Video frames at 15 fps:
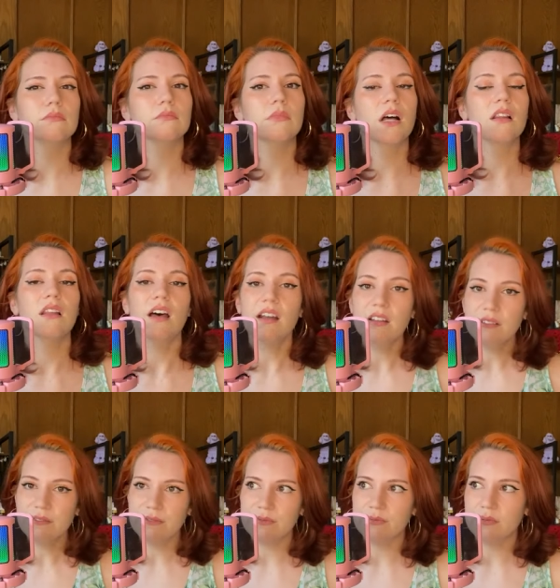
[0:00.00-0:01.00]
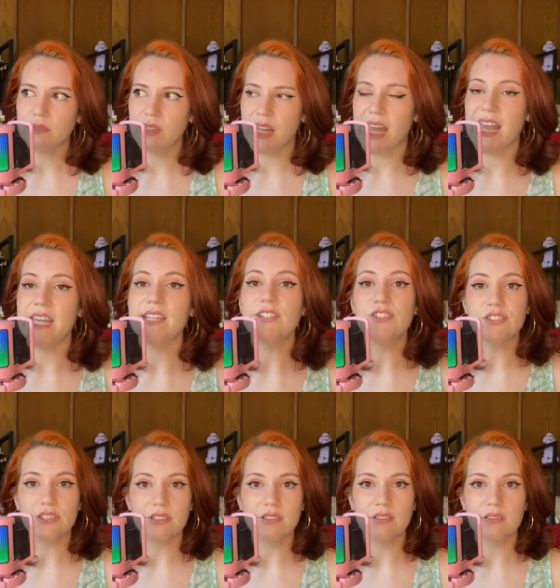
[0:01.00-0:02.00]
a lot of
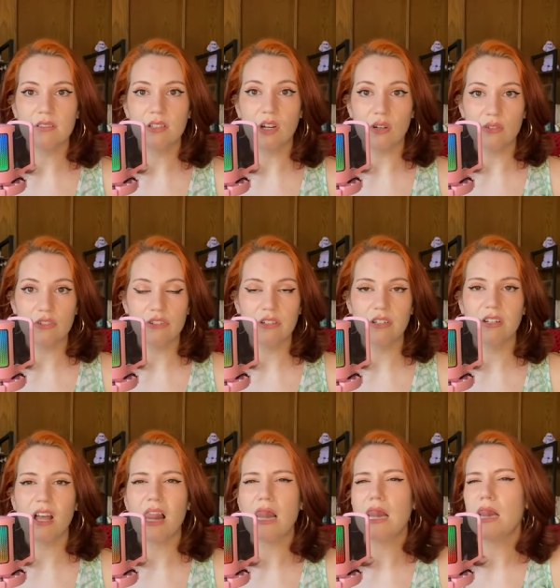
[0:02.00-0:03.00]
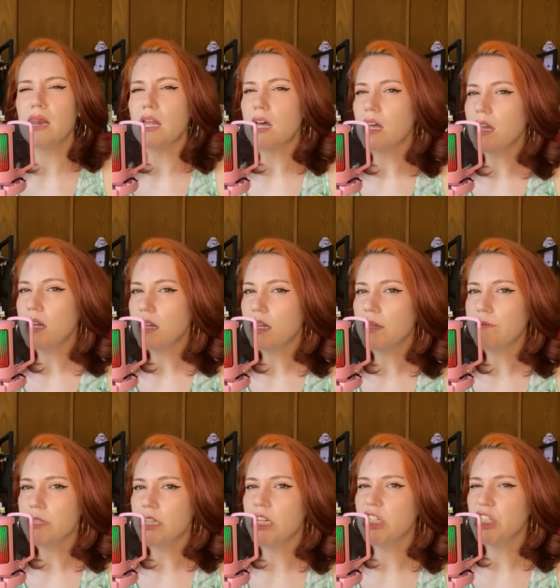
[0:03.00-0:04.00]
Asian culture
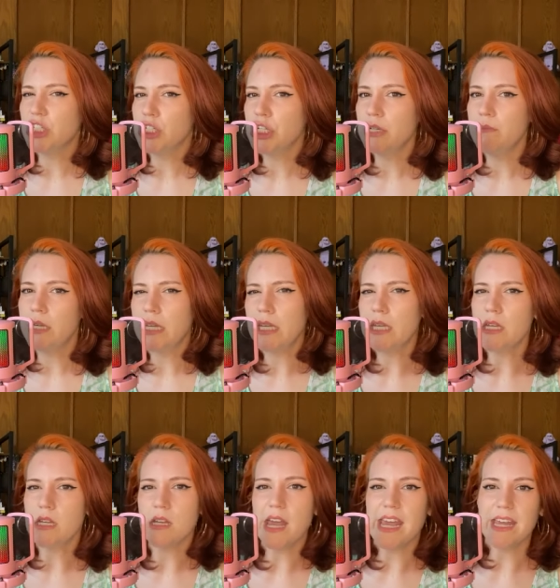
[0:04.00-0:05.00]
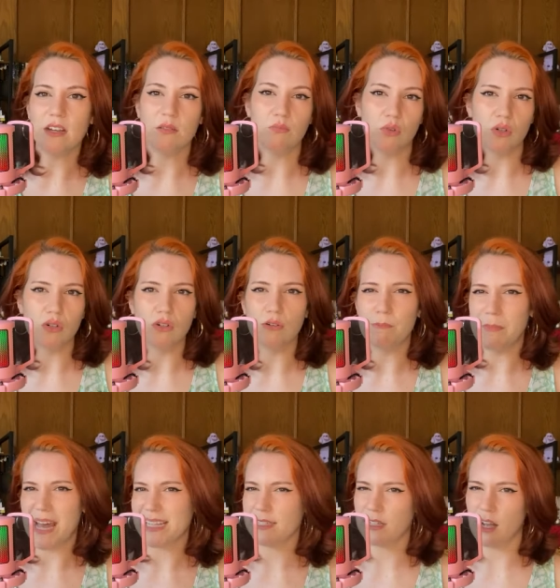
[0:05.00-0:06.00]
loves a chibi animal
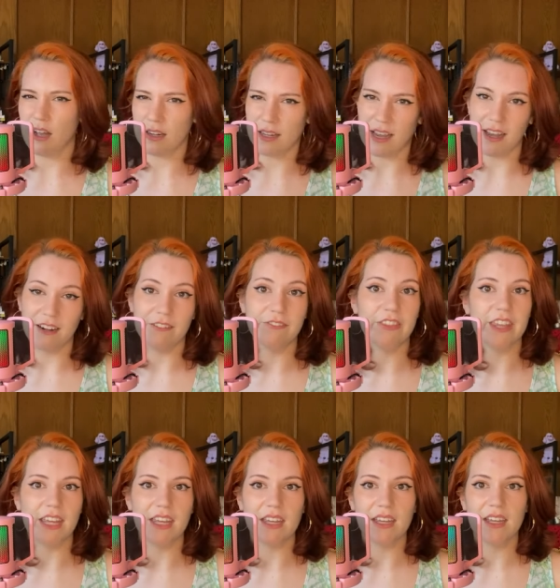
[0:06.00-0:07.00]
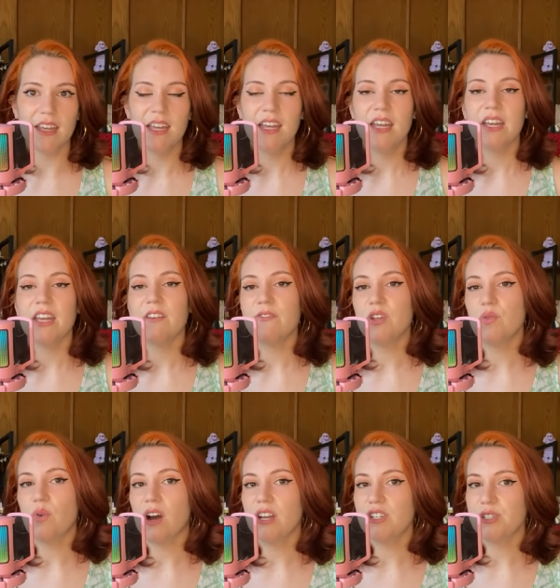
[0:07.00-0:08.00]
mascot kind of thing. If you
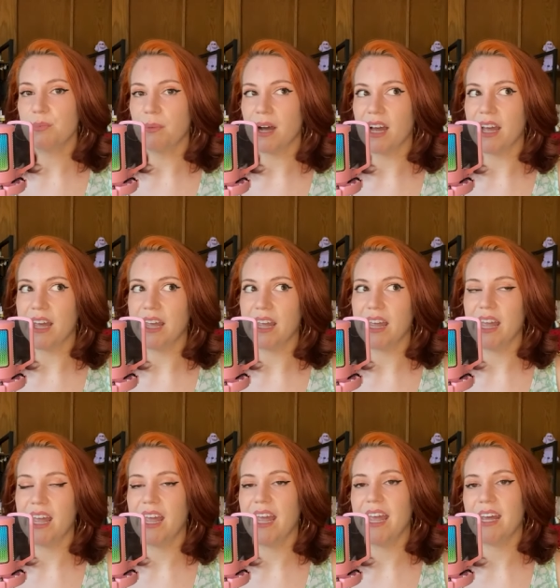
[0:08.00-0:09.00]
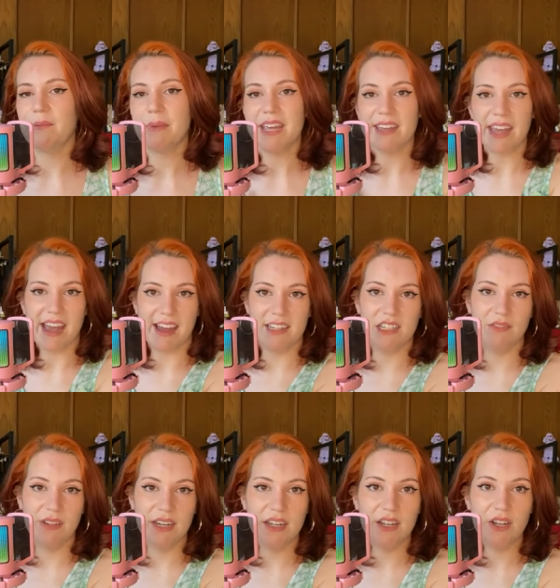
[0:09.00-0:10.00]
watch my anime cats
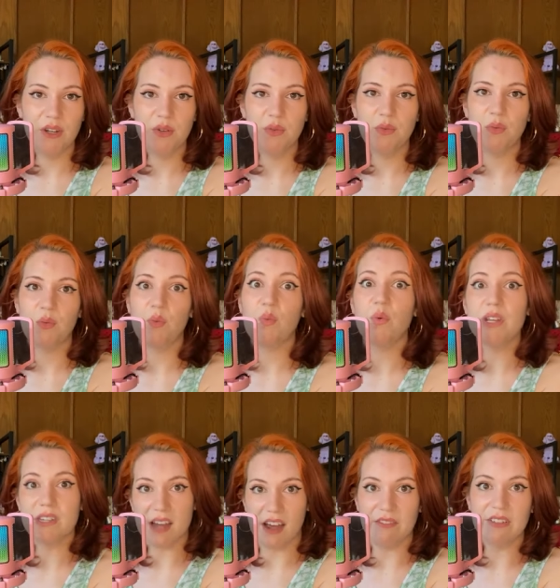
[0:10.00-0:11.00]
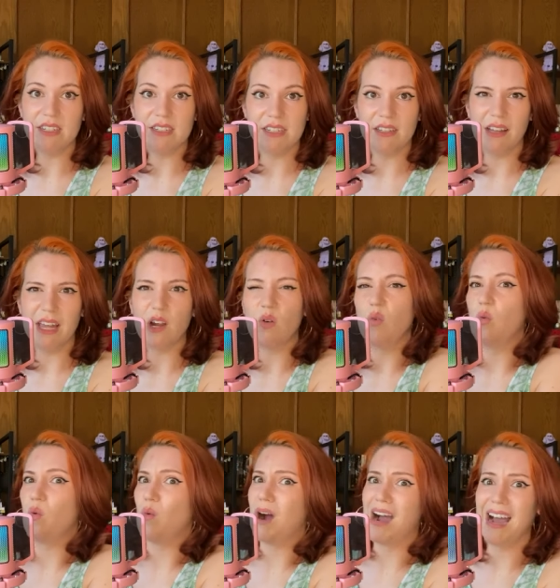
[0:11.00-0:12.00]
video, we dive into like
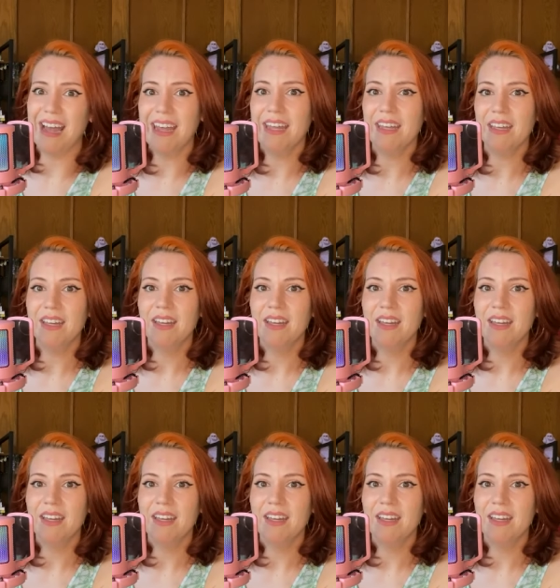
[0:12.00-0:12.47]
why,